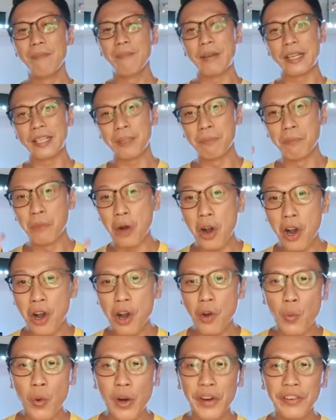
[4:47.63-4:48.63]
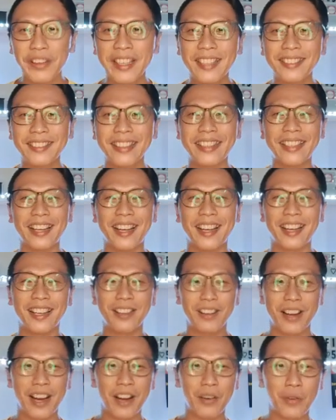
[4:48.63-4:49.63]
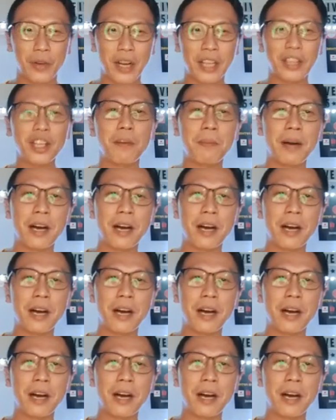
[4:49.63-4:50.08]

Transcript: But the more worrying thing, I thought